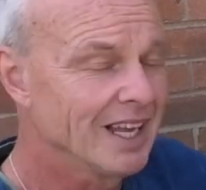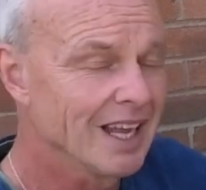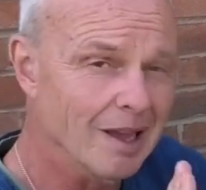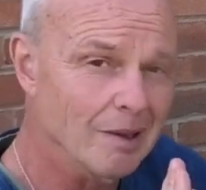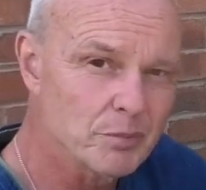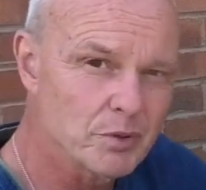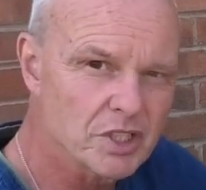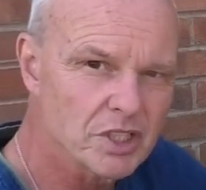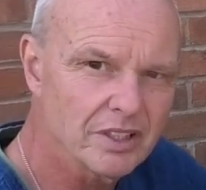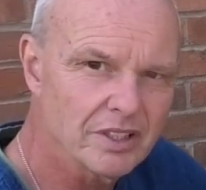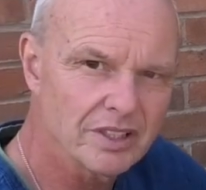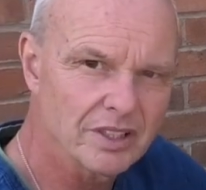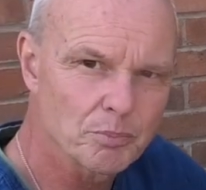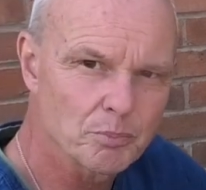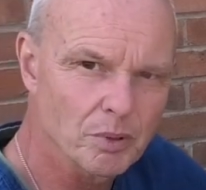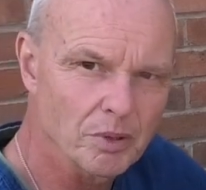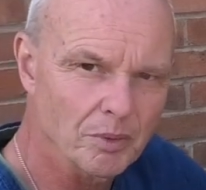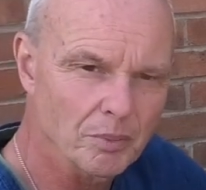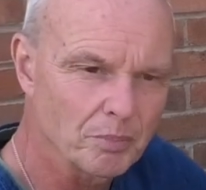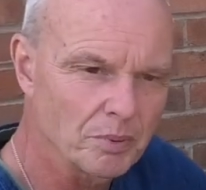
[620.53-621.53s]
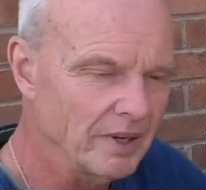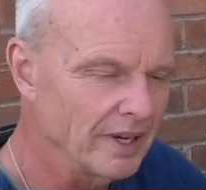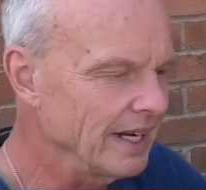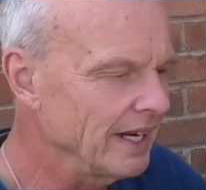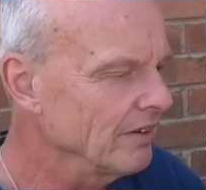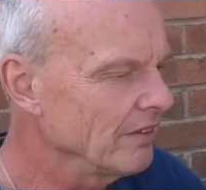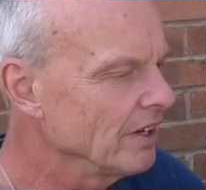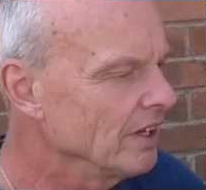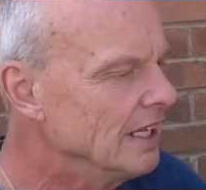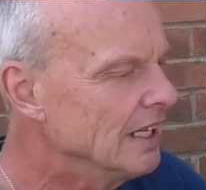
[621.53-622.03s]
I'm turning the prop
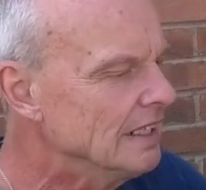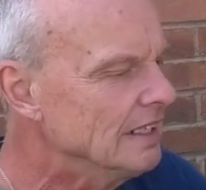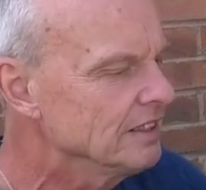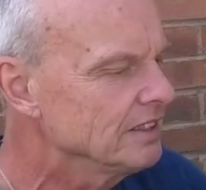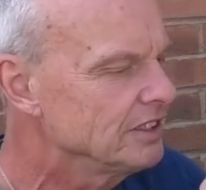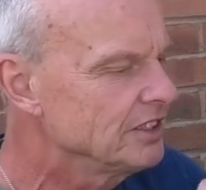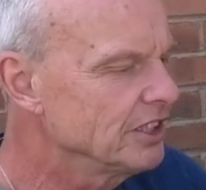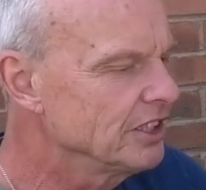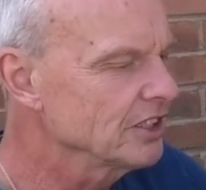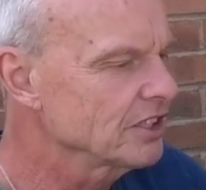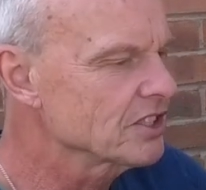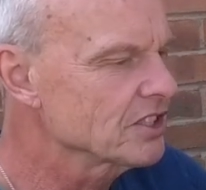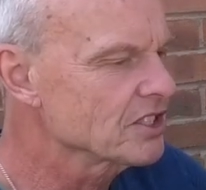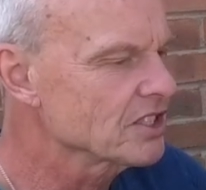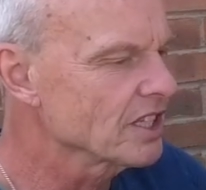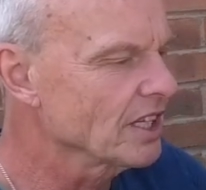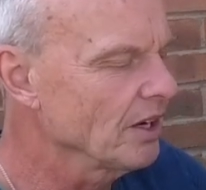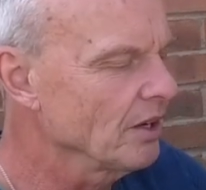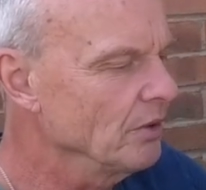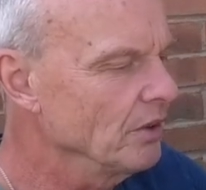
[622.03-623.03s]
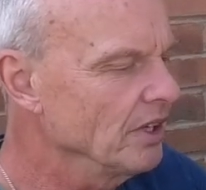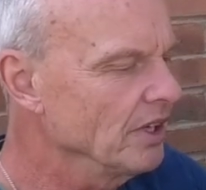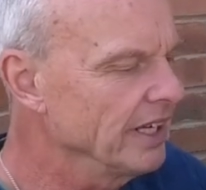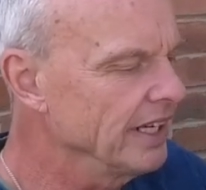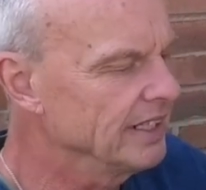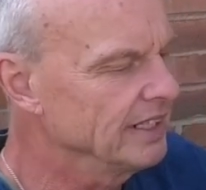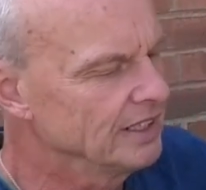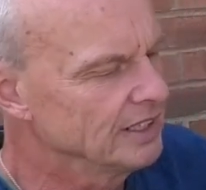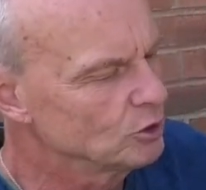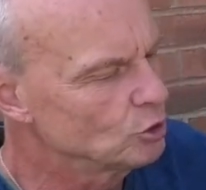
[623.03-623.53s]
round, just so that
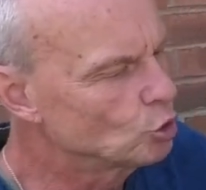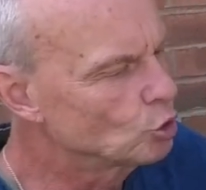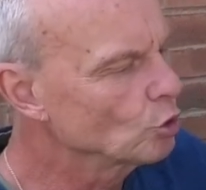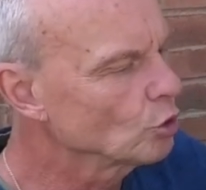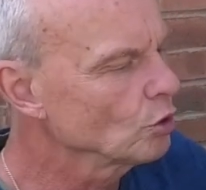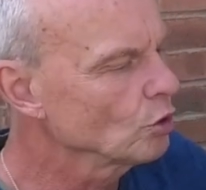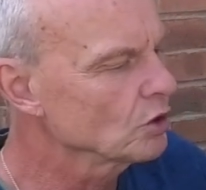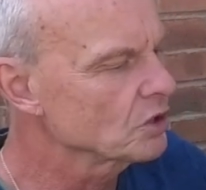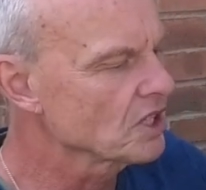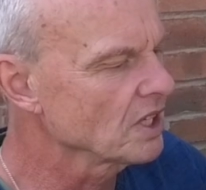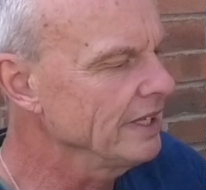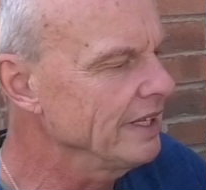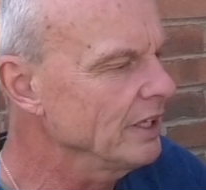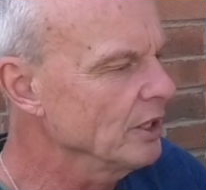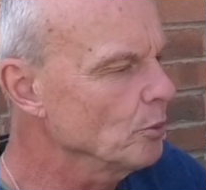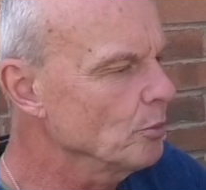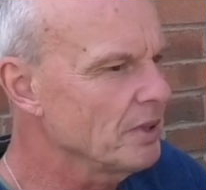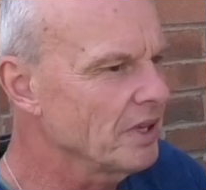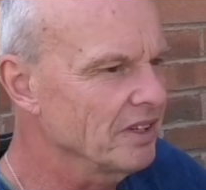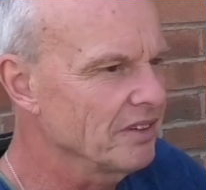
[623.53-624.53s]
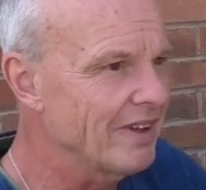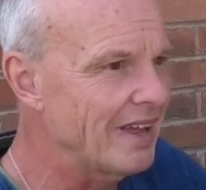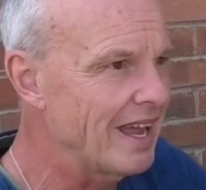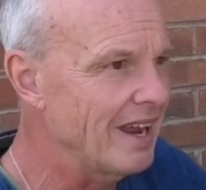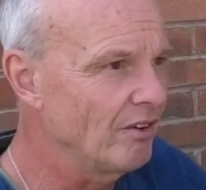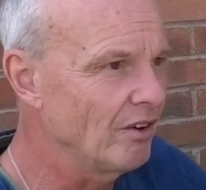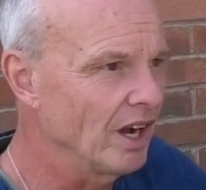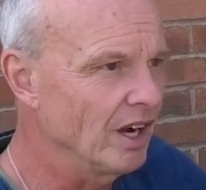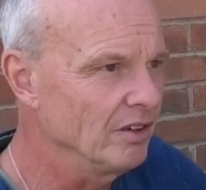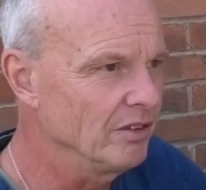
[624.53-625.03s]
it draws a little bit of
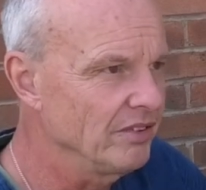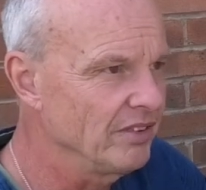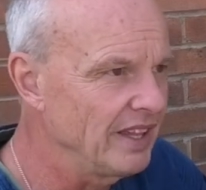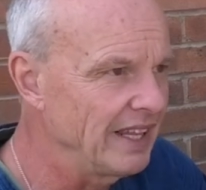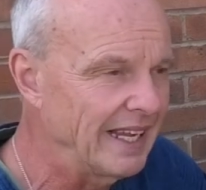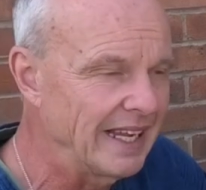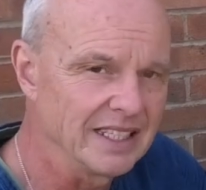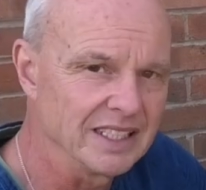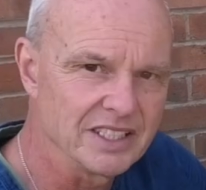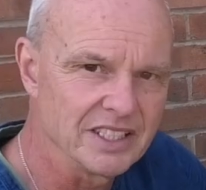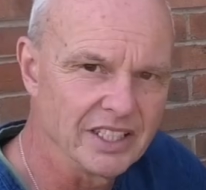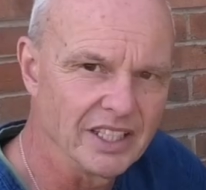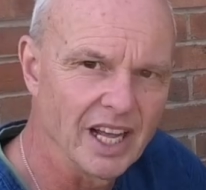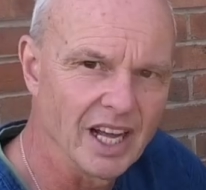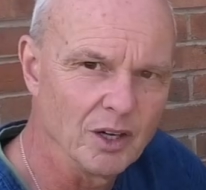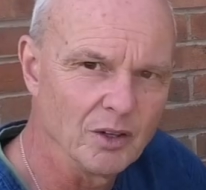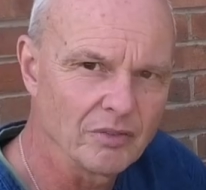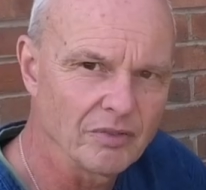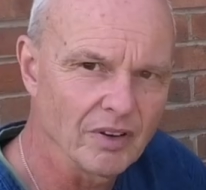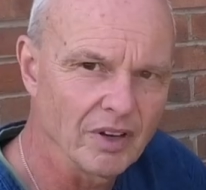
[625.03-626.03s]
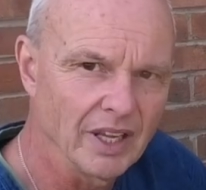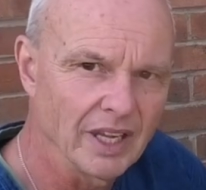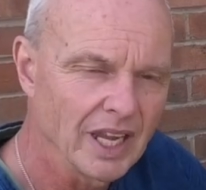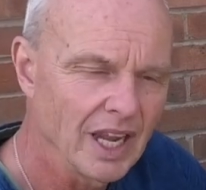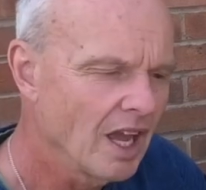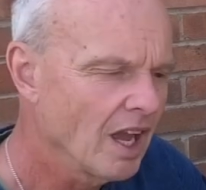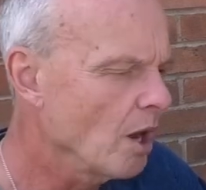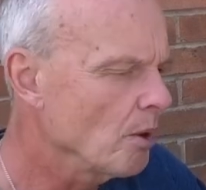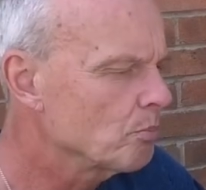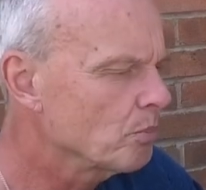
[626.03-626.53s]
air over the engine hopefully.
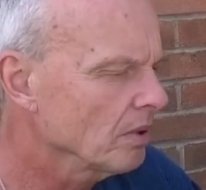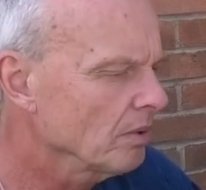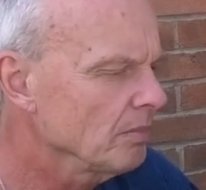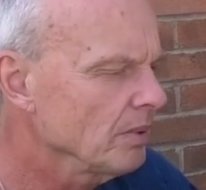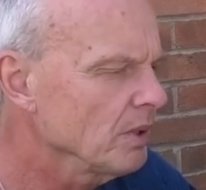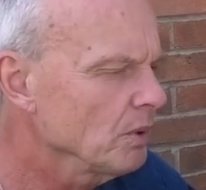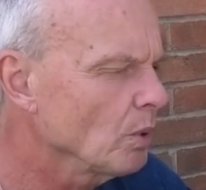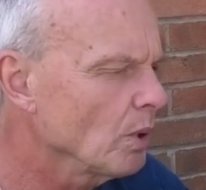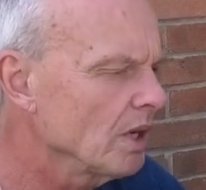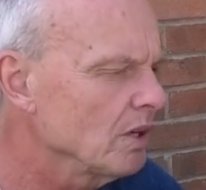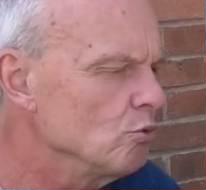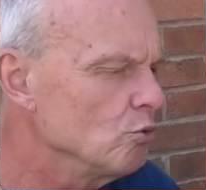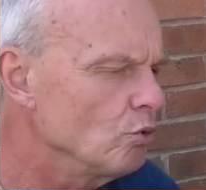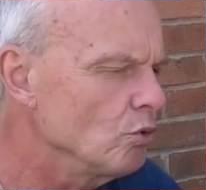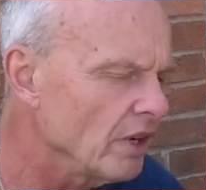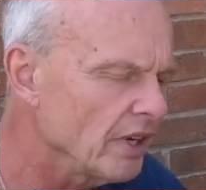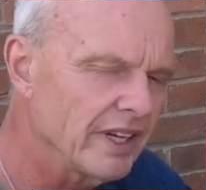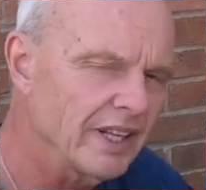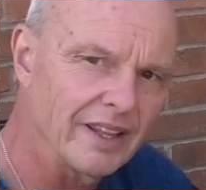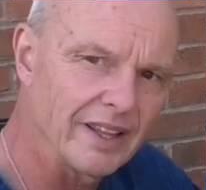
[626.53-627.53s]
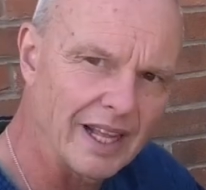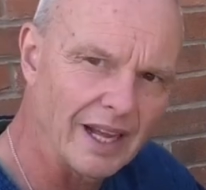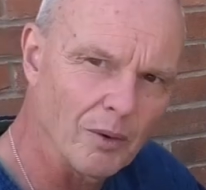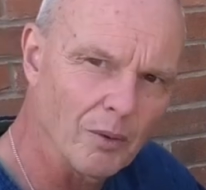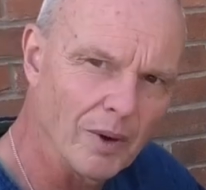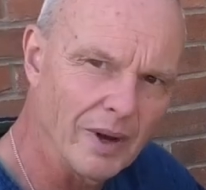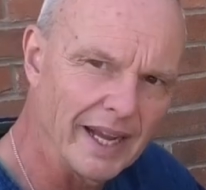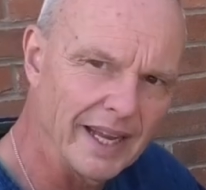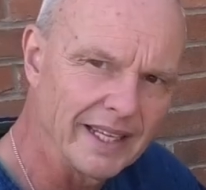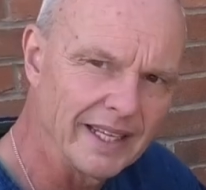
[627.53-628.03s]
I probably won't run it that
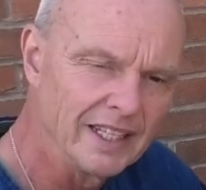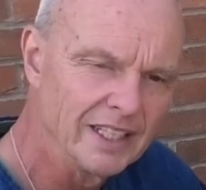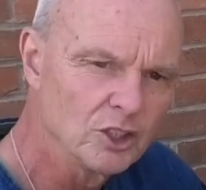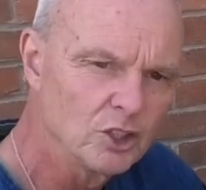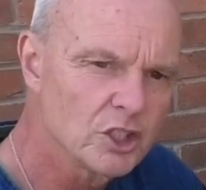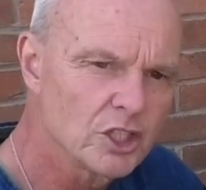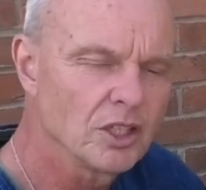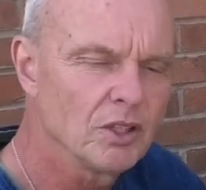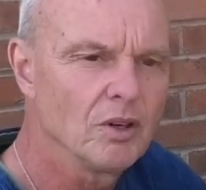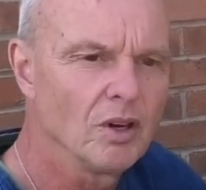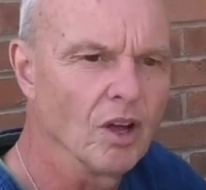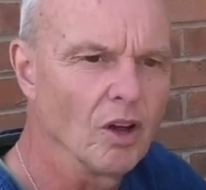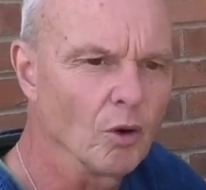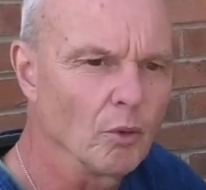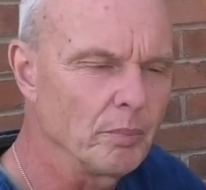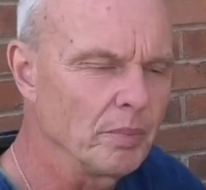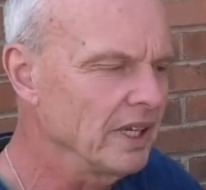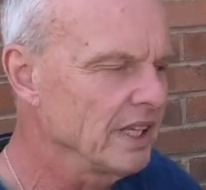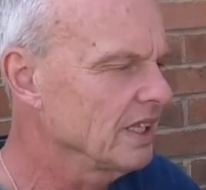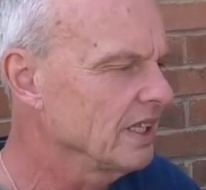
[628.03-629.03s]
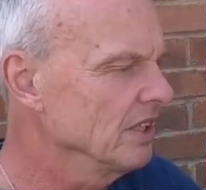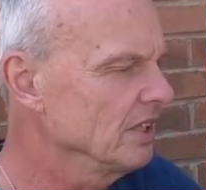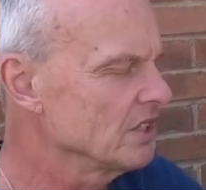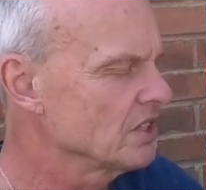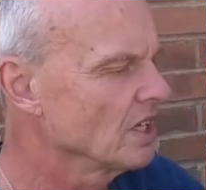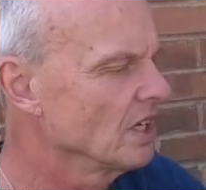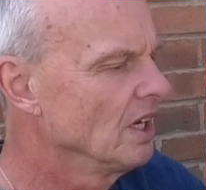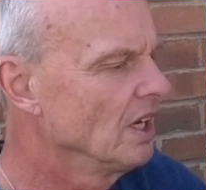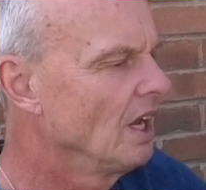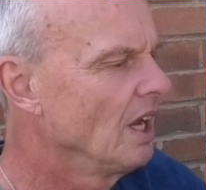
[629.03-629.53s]
way too long
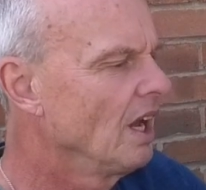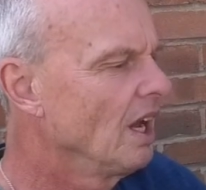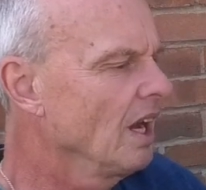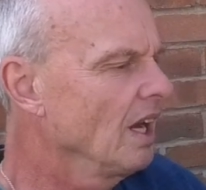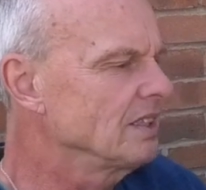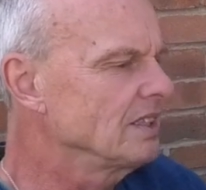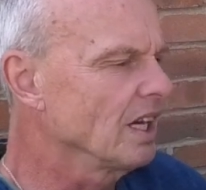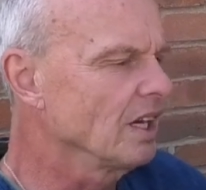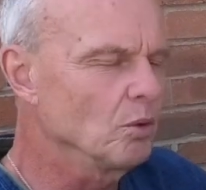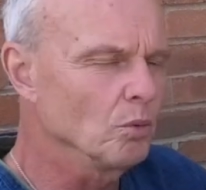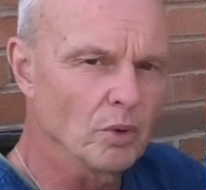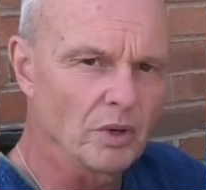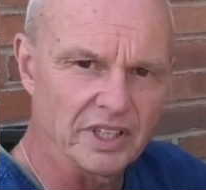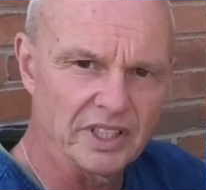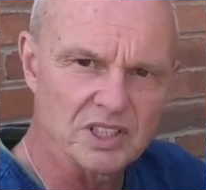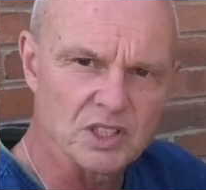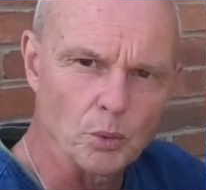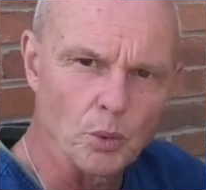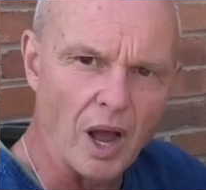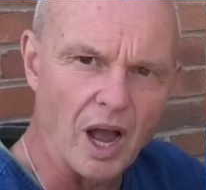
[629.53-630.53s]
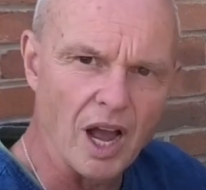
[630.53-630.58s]
because I don't want it to